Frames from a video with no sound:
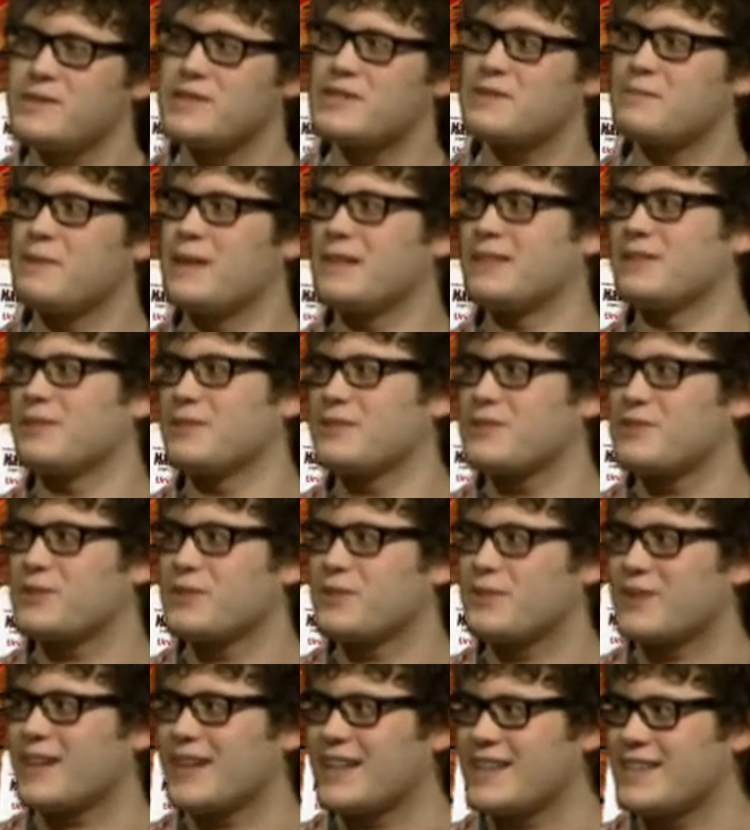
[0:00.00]
smell, though.
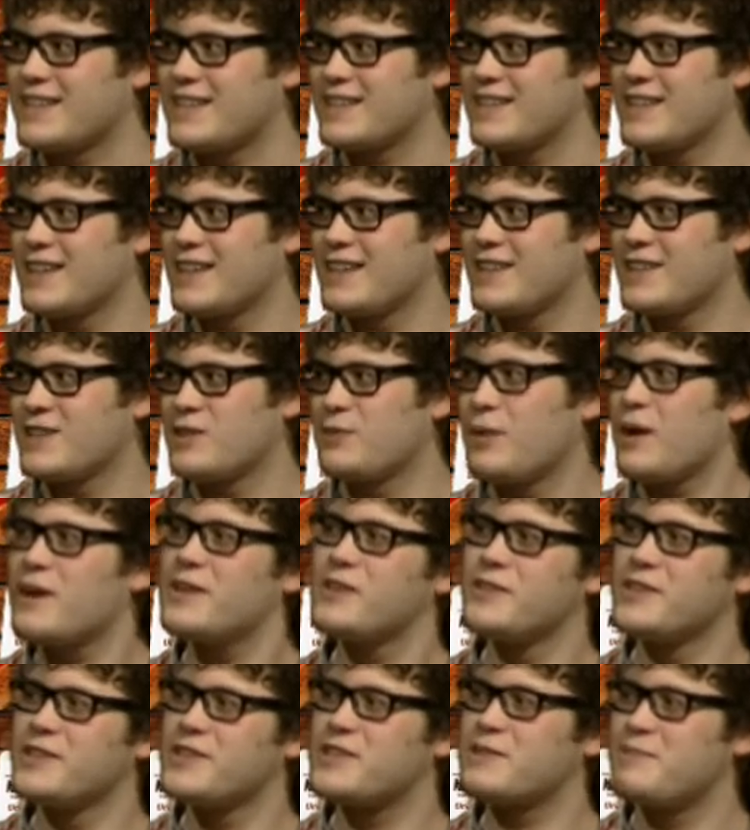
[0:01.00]
So, like, you are
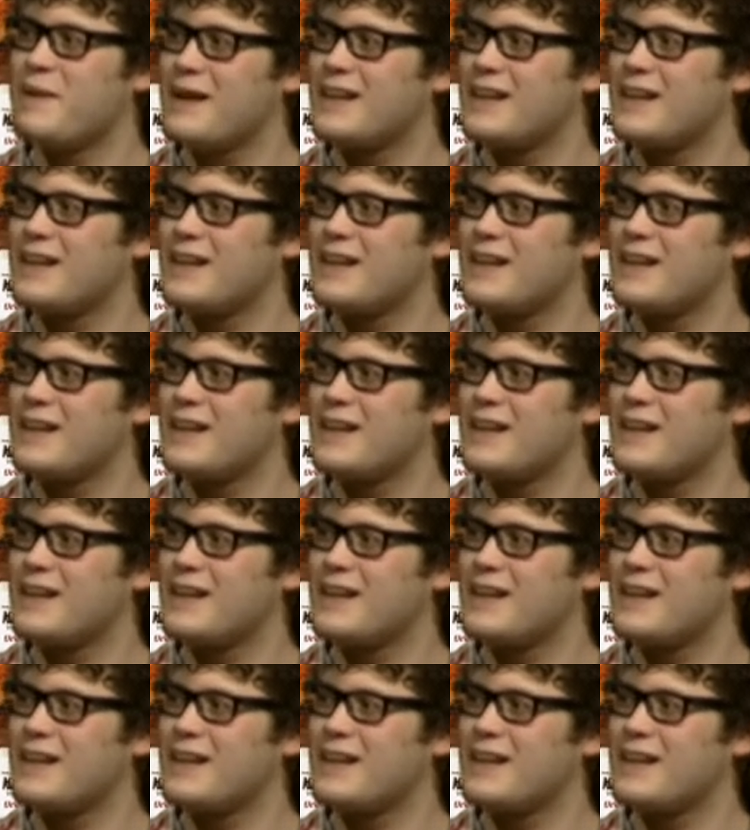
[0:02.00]
going to smell